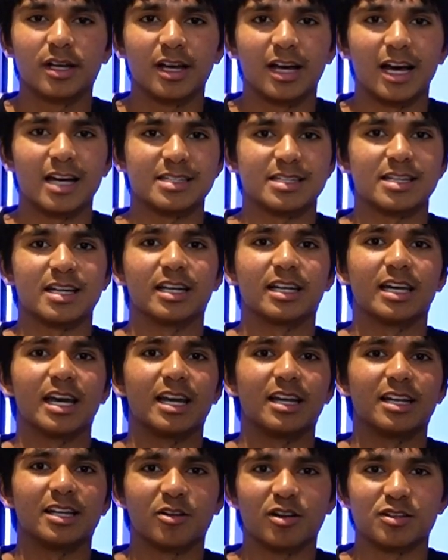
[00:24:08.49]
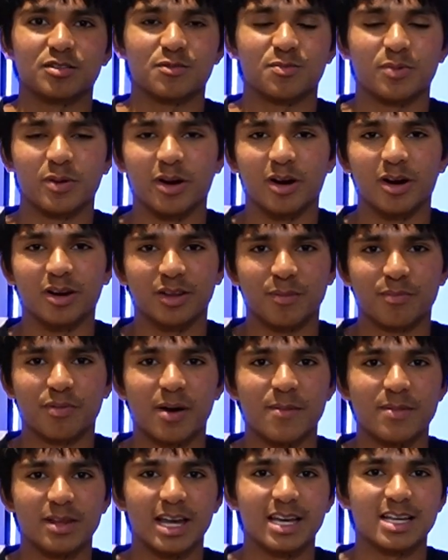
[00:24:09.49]
As I said again, Christmas period of the
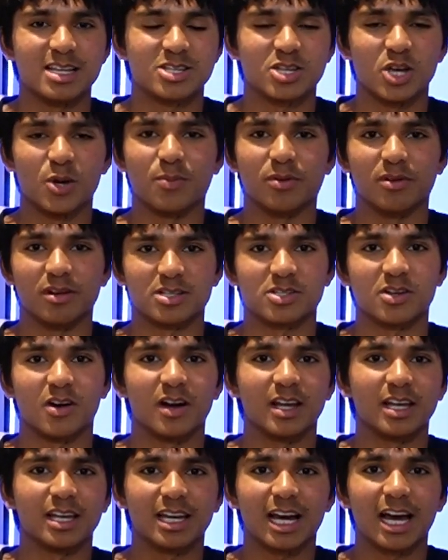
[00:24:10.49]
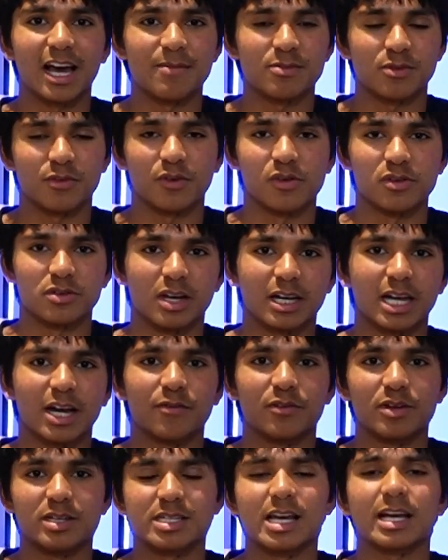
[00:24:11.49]
Premier League, super exciting. Games feels like
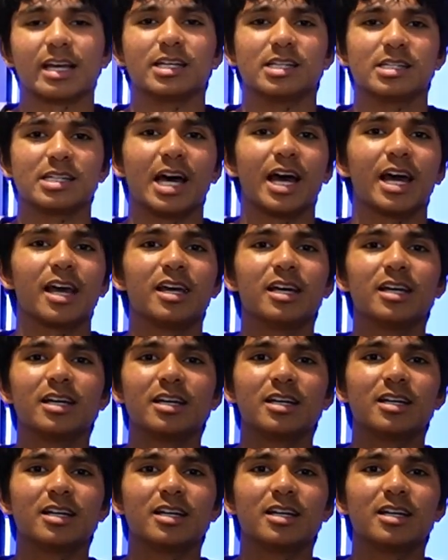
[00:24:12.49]
every second day.